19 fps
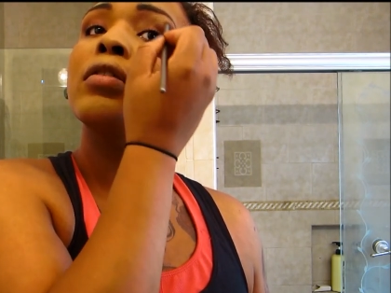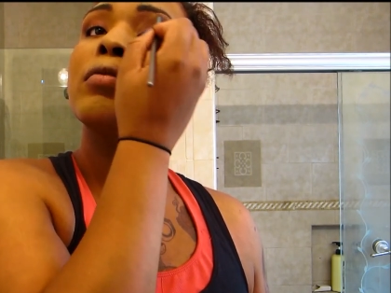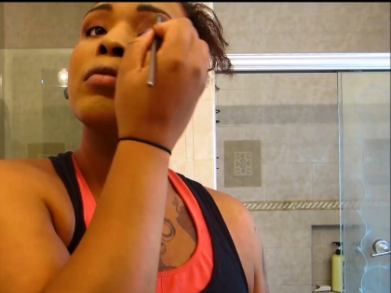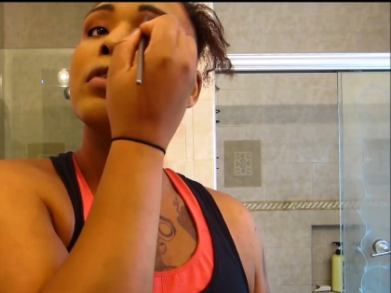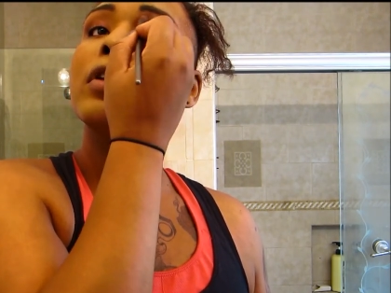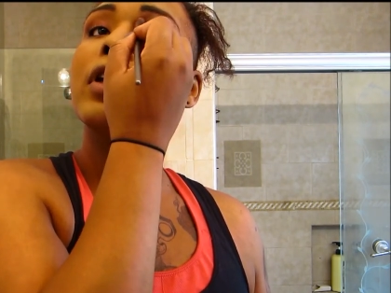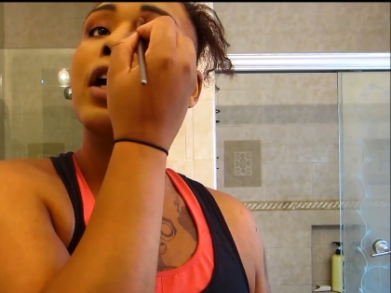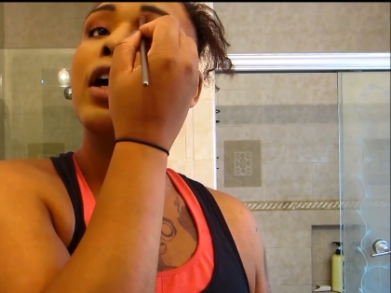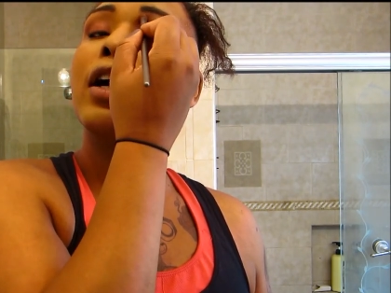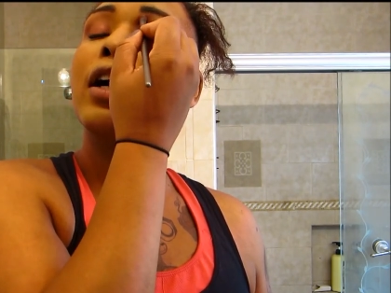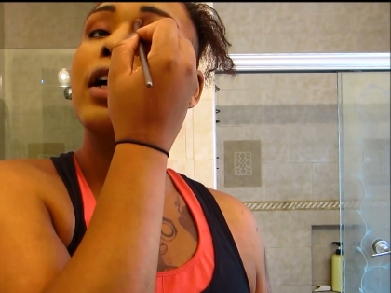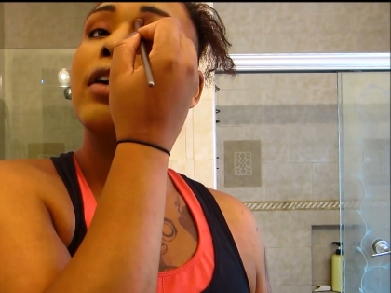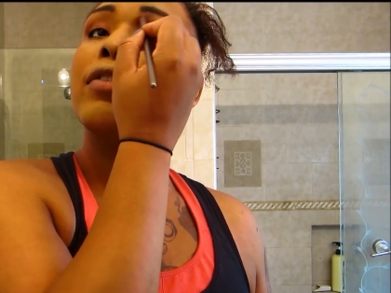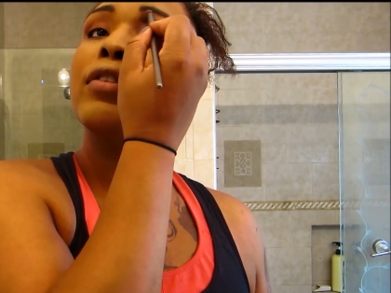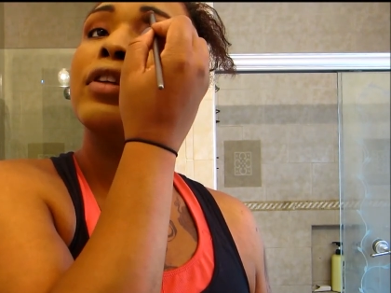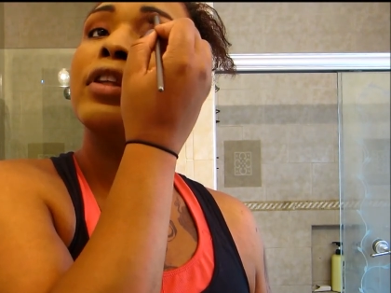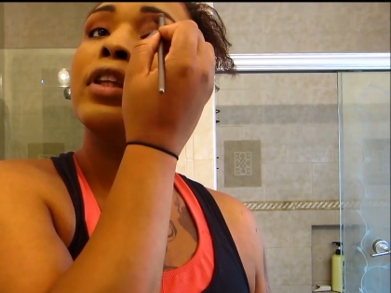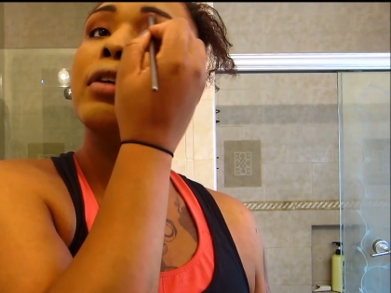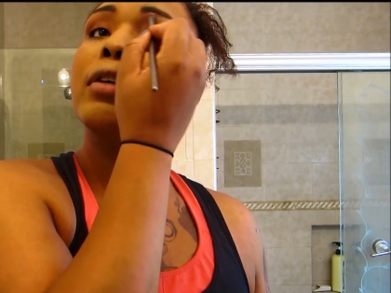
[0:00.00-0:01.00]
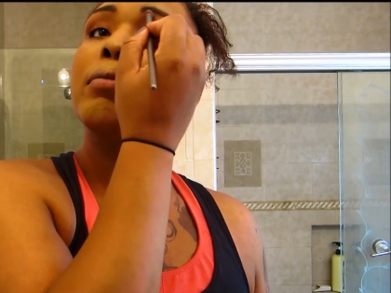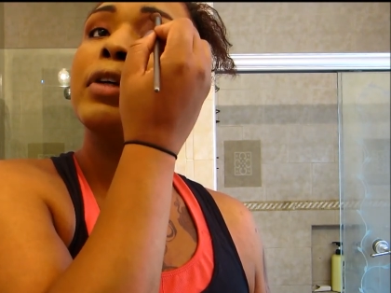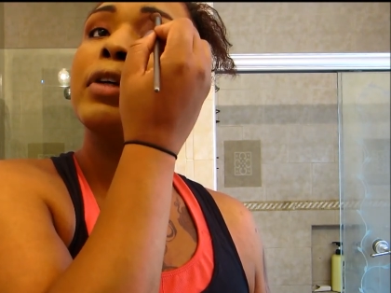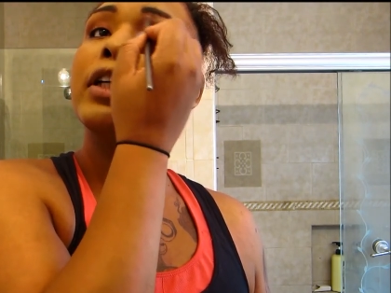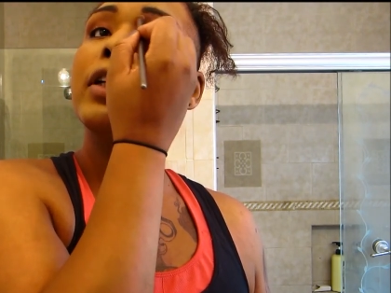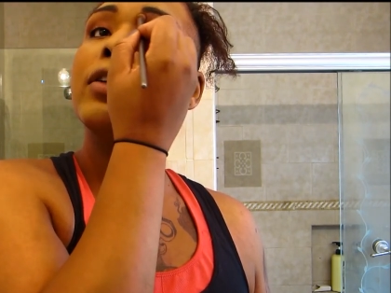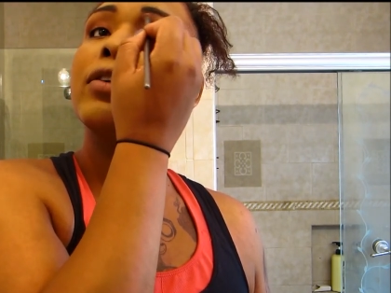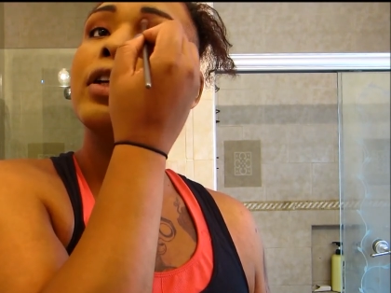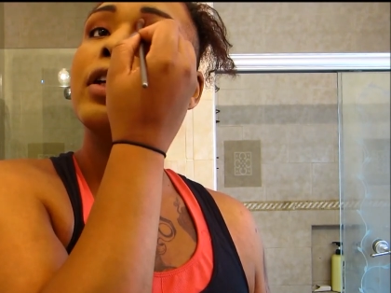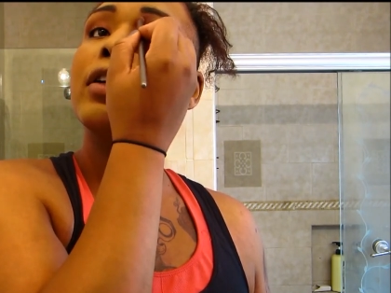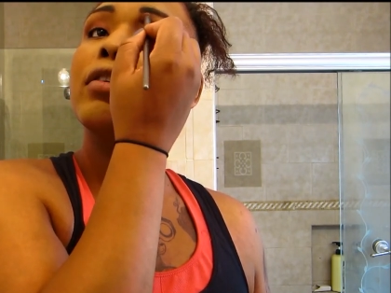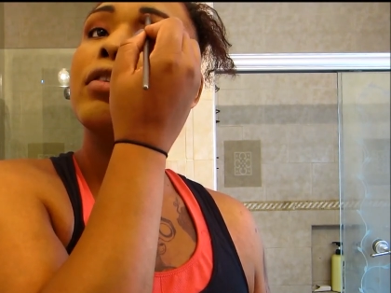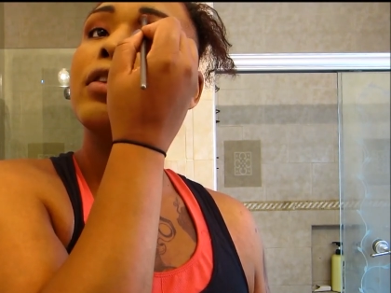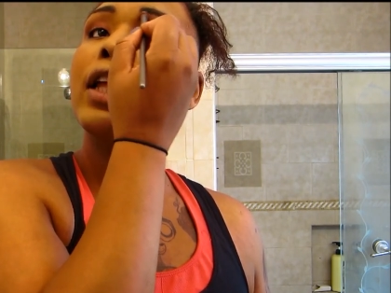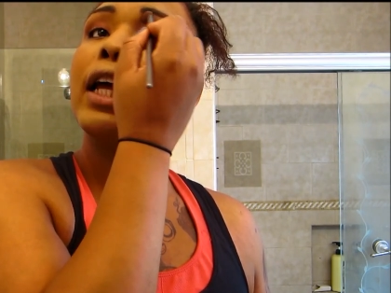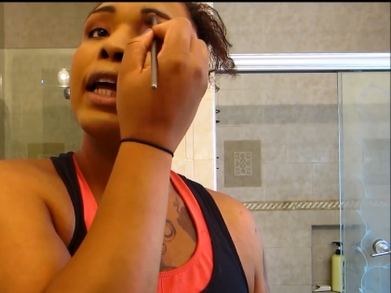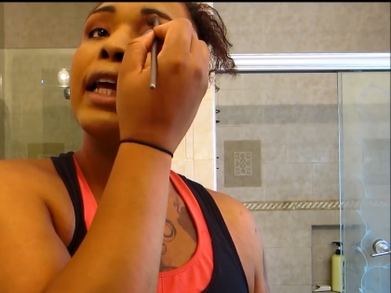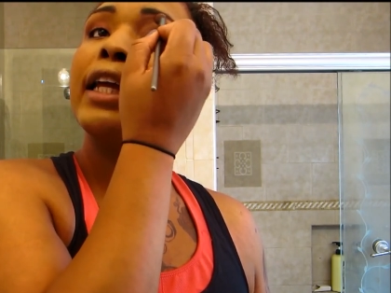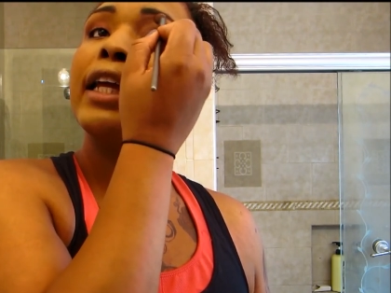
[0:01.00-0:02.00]
Well, not everything, but you know,
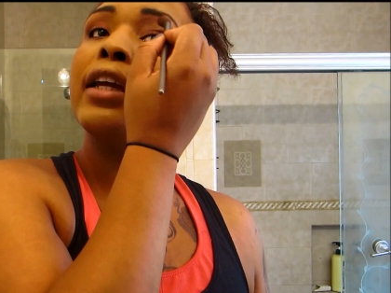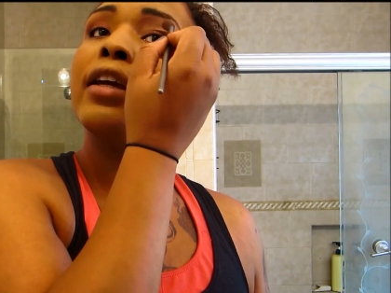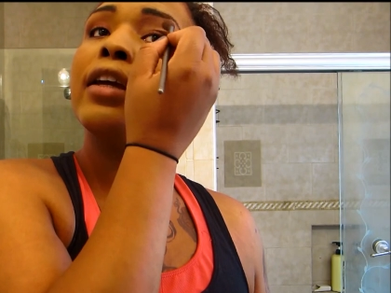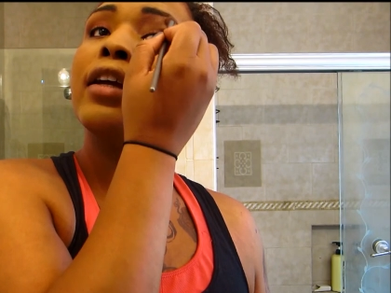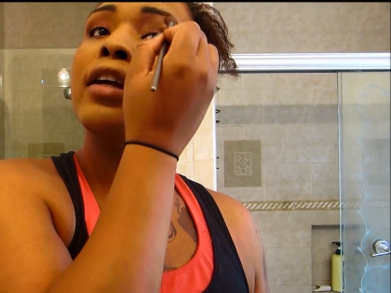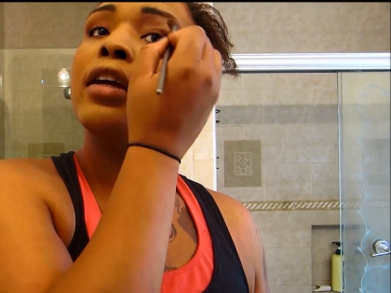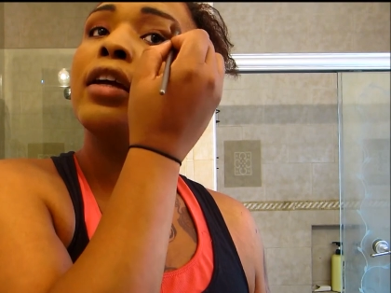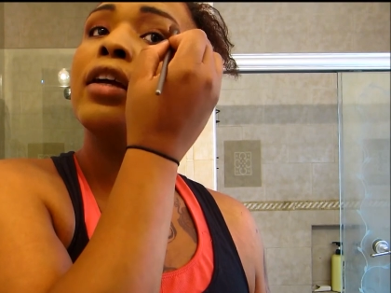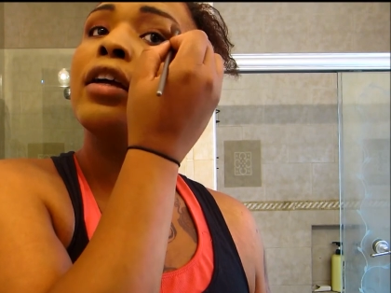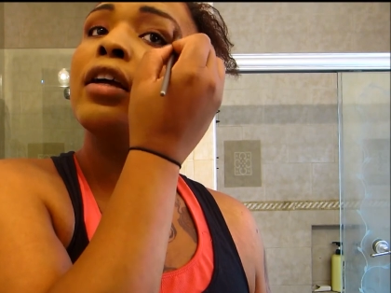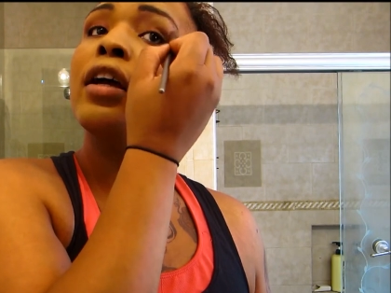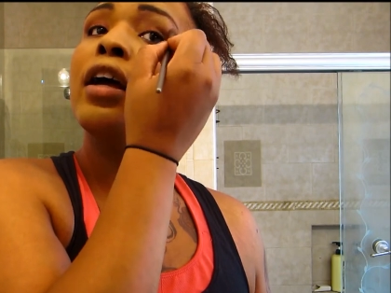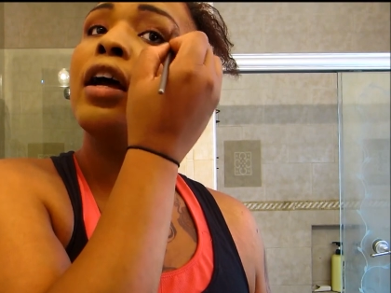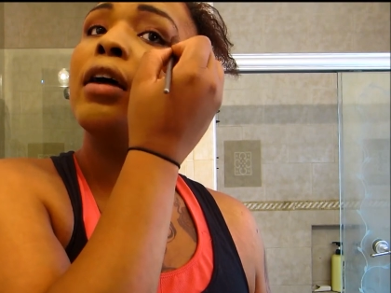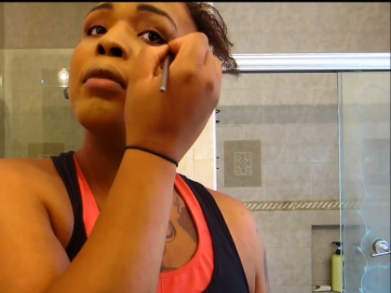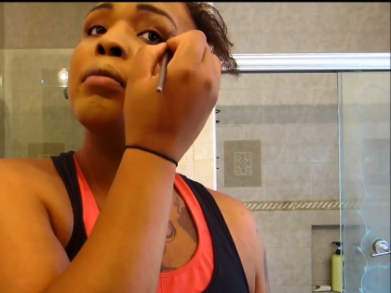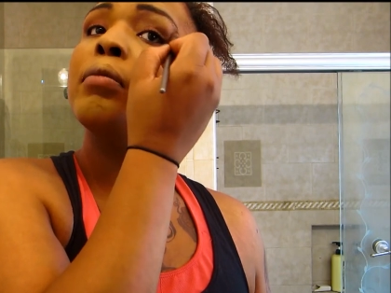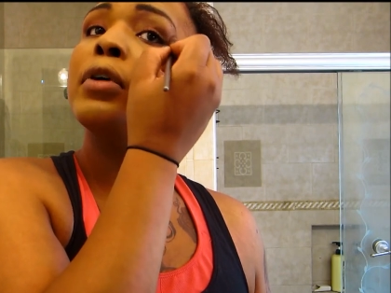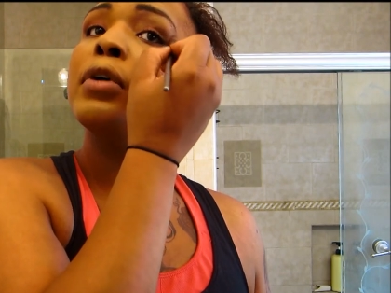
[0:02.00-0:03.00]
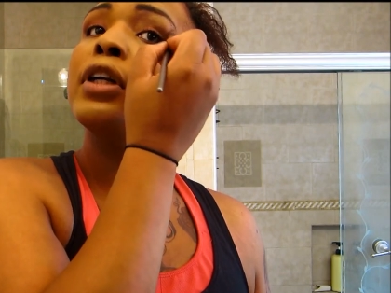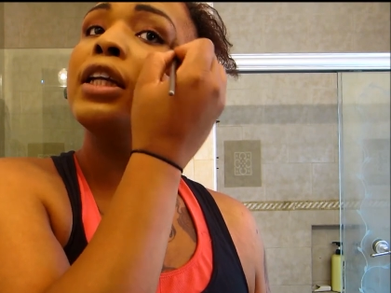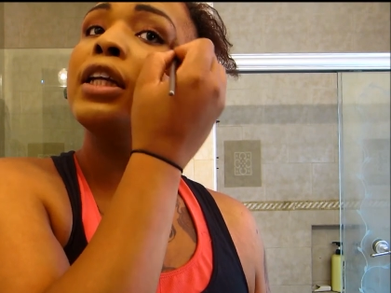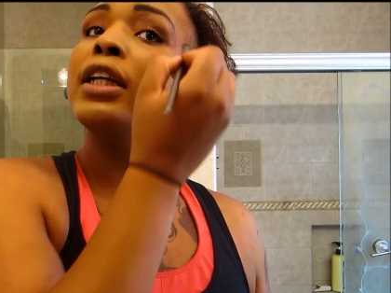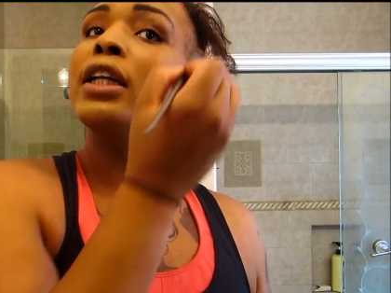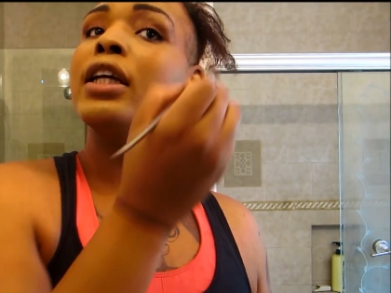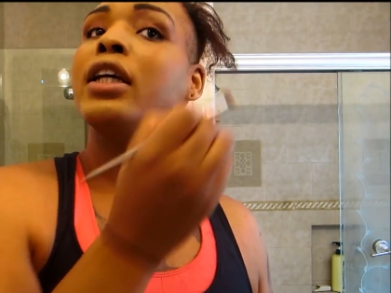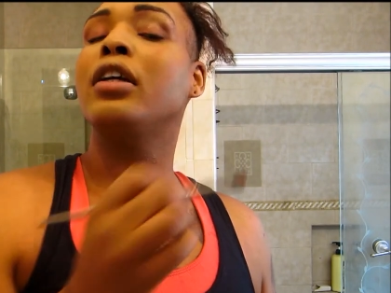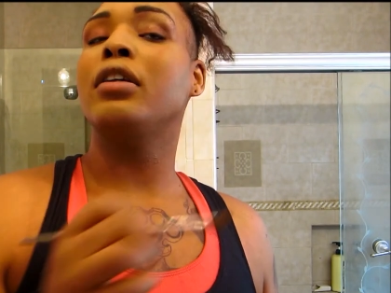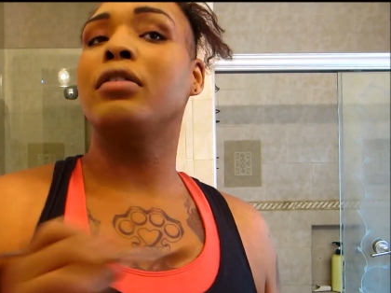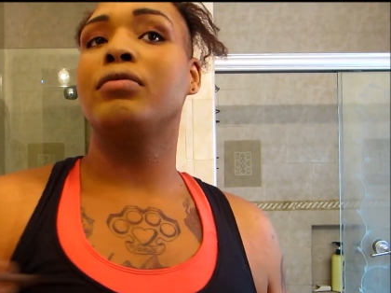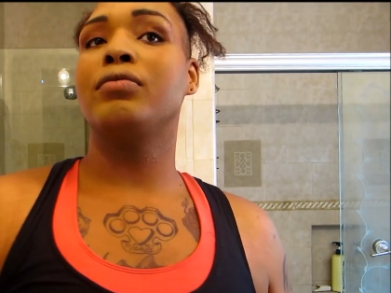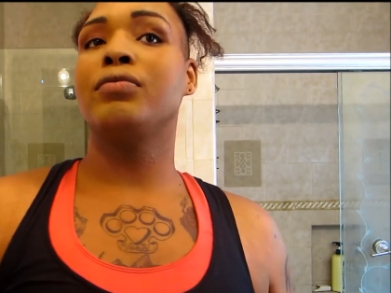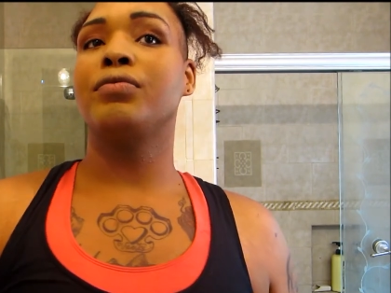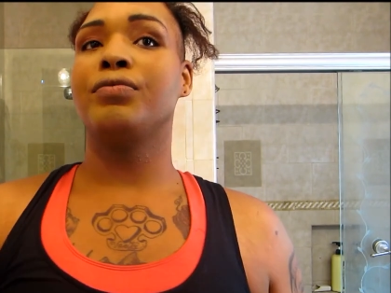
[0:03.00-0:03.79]
like I'm putting it